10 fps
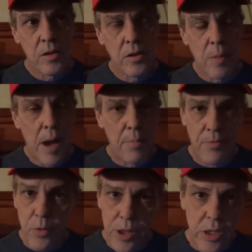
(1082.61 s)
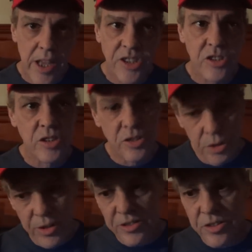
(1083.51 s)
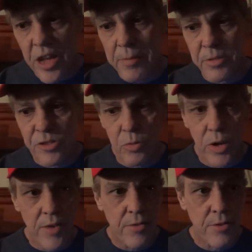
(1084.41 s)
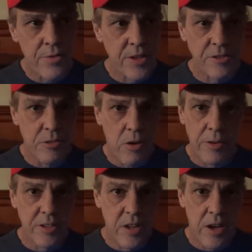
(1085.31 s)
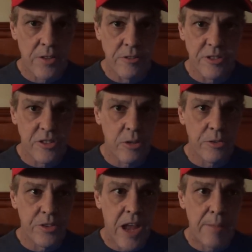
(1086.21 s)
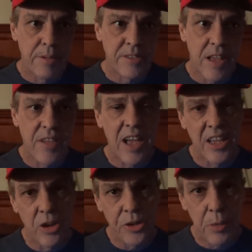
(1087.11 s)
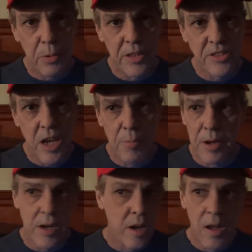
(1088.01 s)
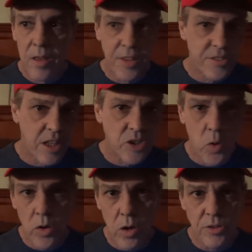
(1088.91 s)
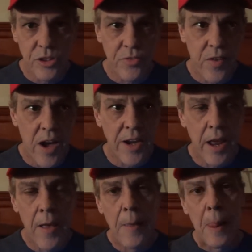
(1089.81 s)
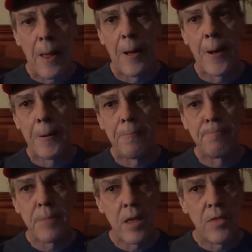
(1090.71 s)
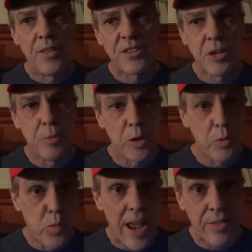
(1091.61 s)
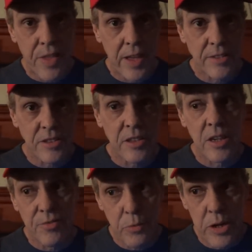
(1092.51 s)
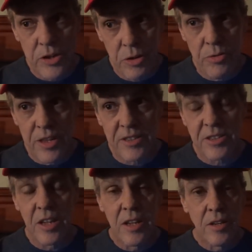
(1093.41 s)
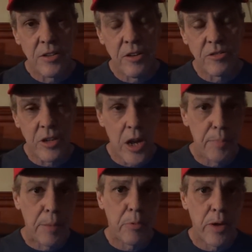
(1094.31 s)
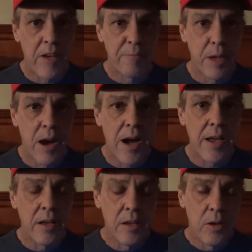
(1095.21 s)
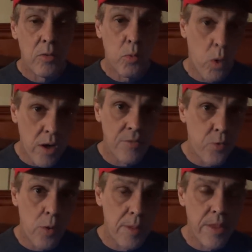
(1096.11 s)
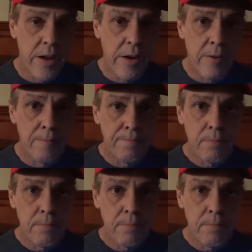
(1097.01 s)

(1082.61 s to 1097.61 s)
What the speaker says: come out before the election, do these indictments or whatever. These are already done. They're sealed indictments. I've got guilty pleas coming. This thing's going along just fine. This could really wreck things if we do this. There's a lot of people, FBI, working for me there.